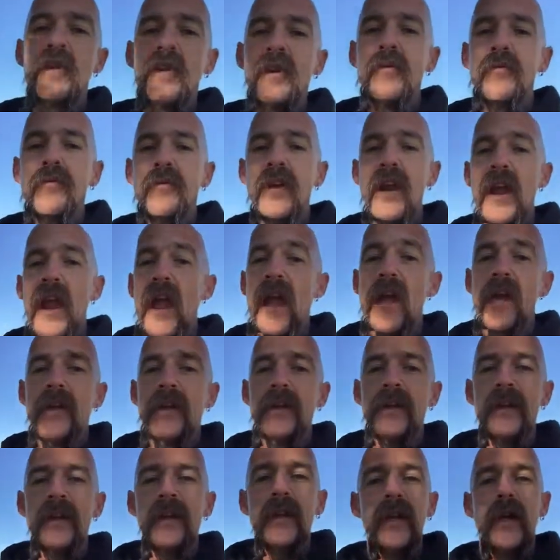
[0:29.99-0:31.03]
And in
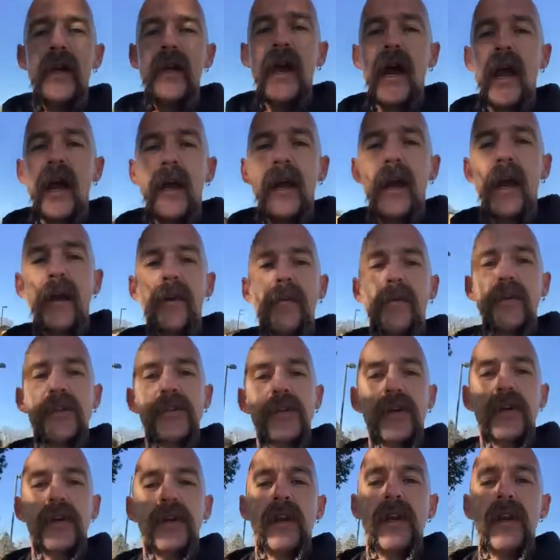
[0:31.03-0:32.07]
reality, I
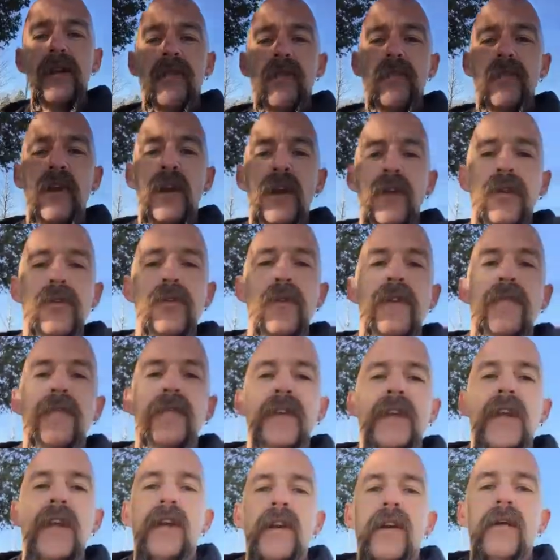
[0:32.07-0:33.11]
was hurting everybody who
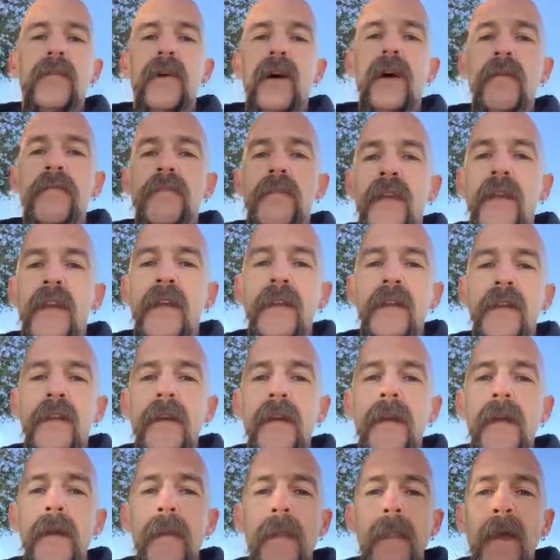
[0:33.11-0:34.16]
even cared about me. And
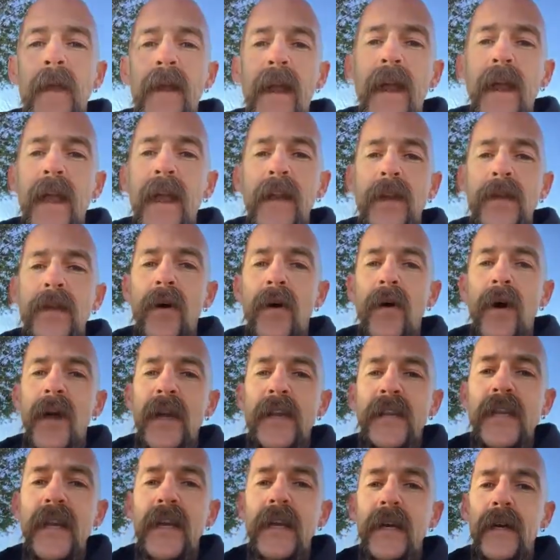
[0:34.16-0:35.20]
I had no
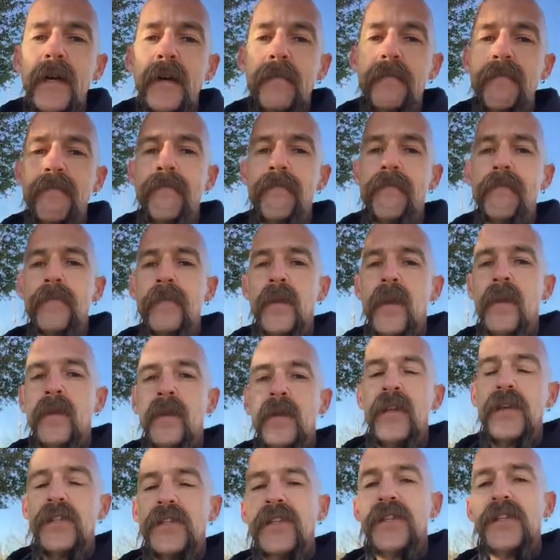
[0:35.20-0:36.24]
idea,
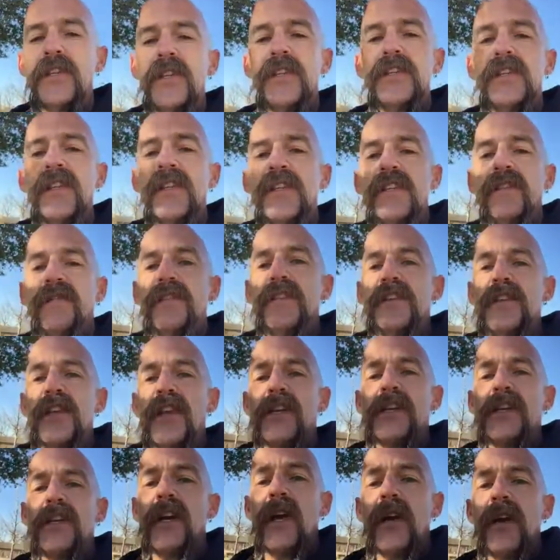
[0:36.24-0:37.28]
because this disease of
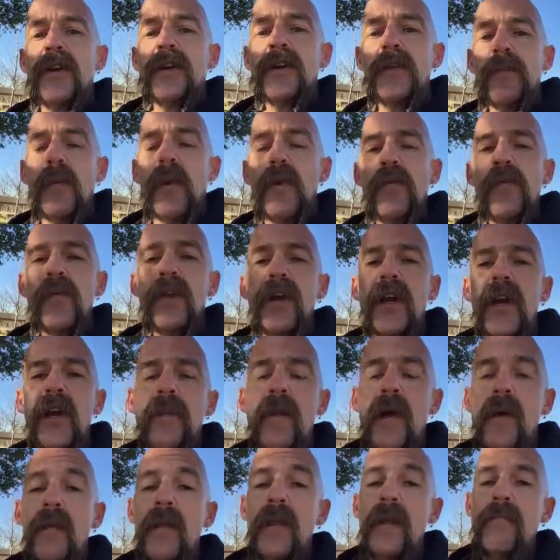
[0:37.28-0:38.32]
addiction, I hurt the people who care
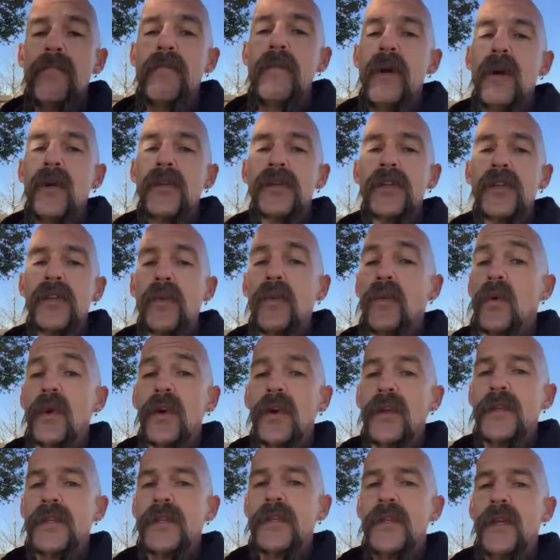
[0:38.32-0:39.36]
about me the most, the
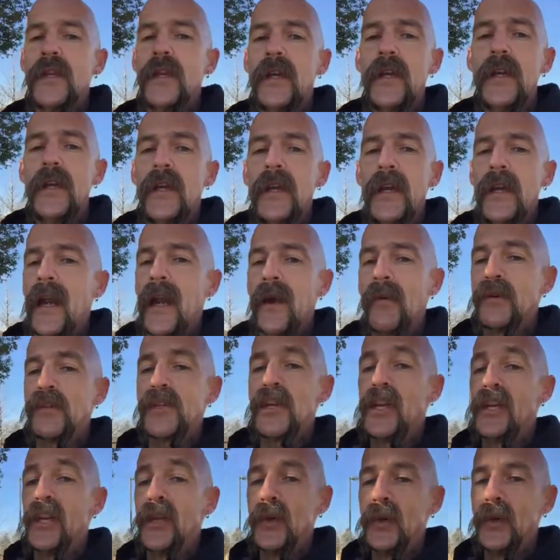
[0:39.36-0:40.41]
worst. And I
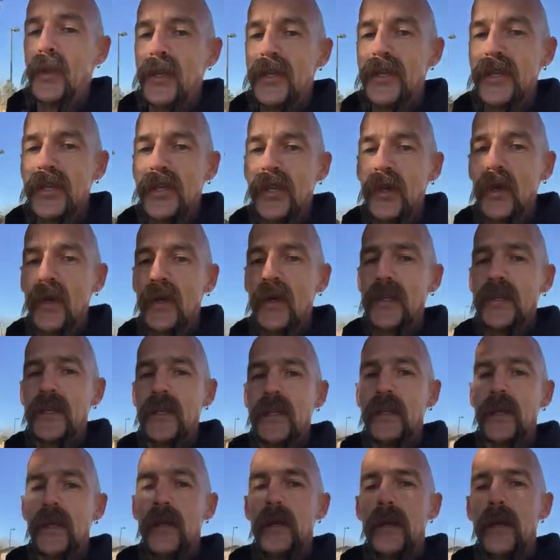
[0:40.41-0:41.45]
was clueless to
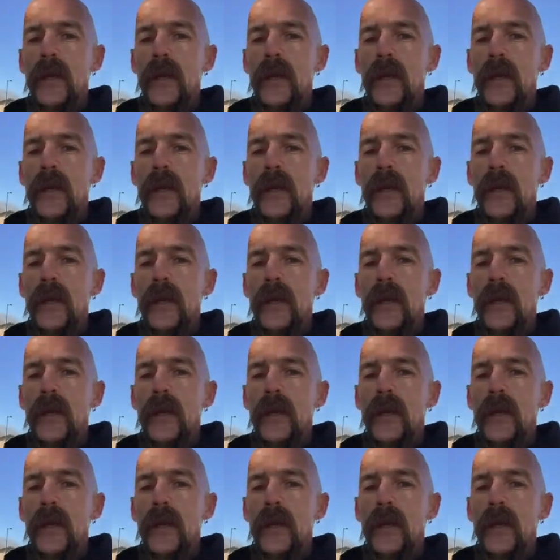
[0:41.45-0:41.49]
it.